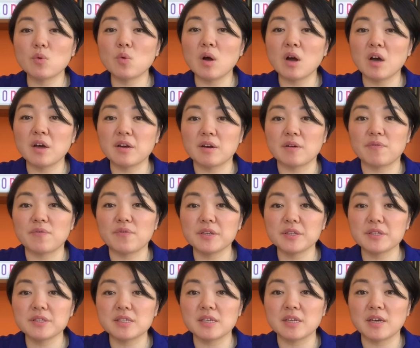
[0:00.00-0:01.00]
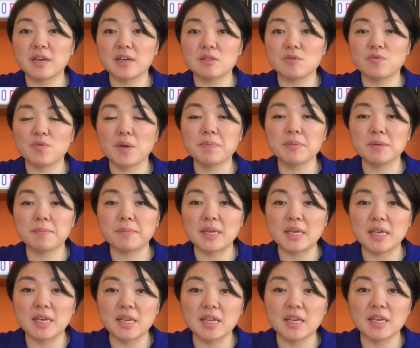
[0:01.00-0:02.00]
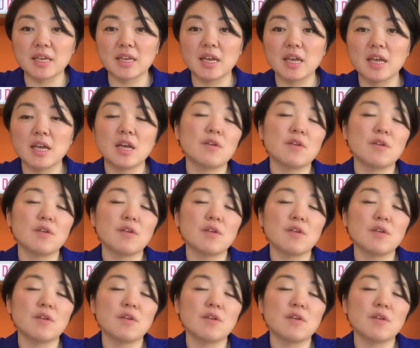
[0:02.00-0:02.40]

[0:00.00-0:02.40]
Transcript: water fills in us from the beginning,